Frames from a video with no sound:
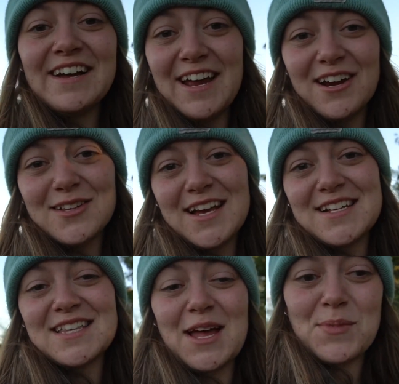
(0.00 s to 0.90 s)
care
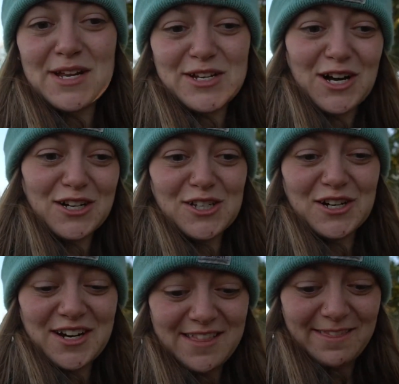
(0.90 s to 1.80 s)
less that my dogs
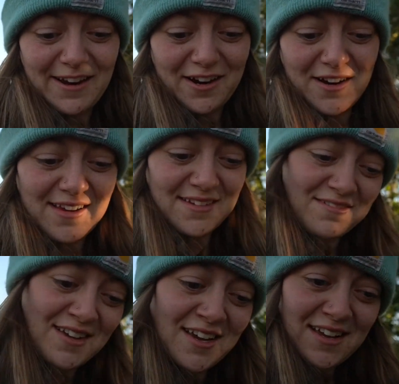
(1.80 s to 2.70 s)
are in there
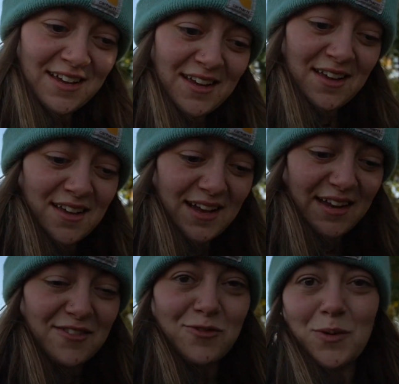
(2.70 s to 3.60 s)
and
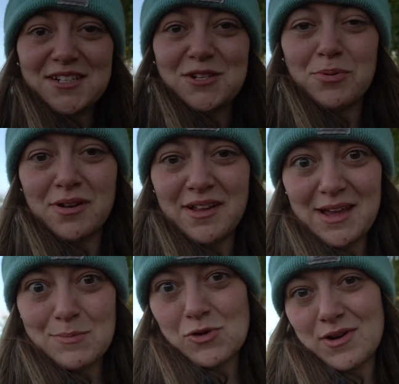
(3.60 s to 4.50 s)
kind of want to
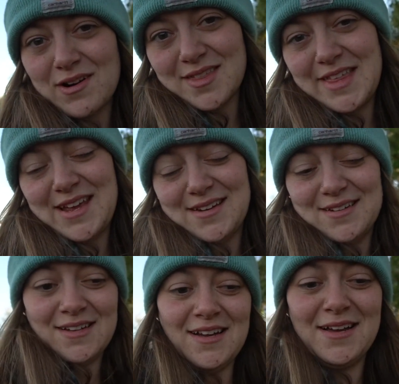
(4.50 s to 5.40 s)
play more
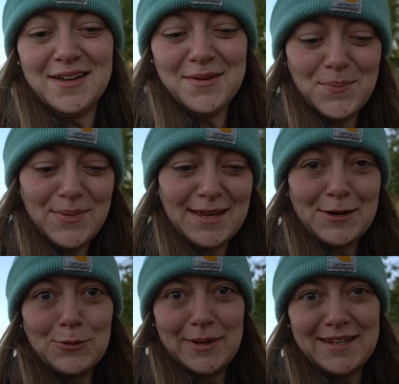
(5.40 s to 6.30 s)
than be
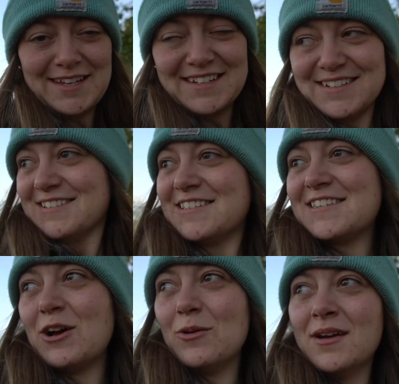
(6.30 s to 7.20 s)
obedient.
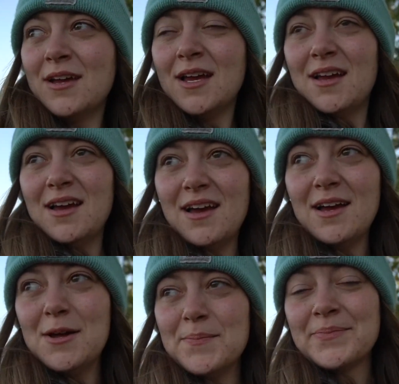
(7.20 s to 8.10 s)
So
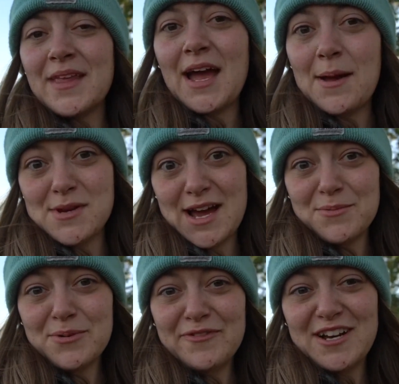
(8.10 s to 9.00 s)
I'm not a
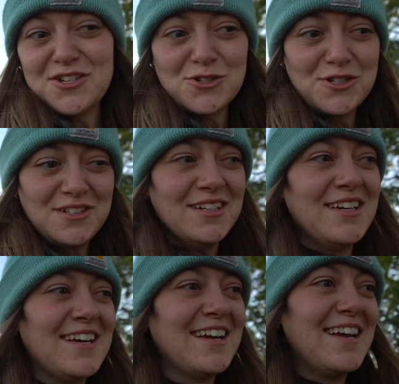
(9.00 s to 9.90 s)
professional.
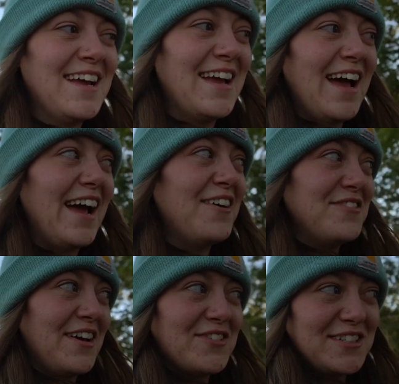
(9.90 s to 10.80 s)
I have
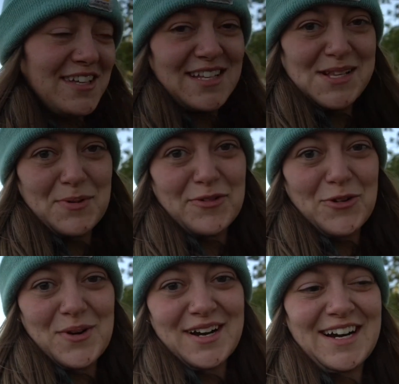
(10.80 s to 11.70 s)
never done this
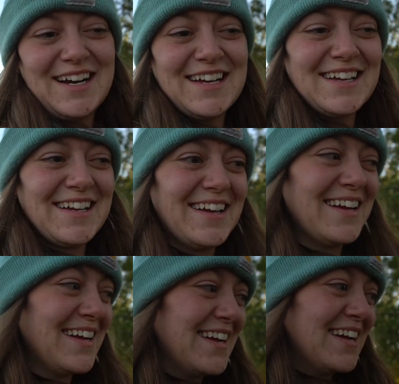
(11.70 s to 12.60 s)
before.
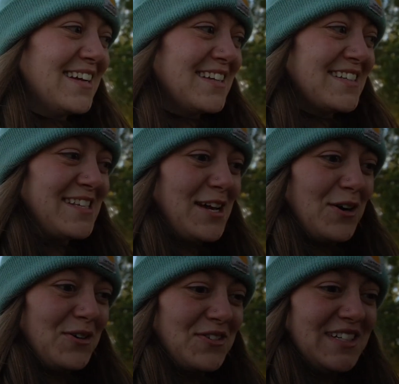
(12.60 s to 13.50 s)

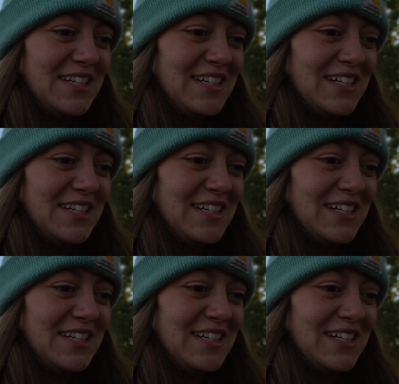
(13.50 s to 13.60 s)
So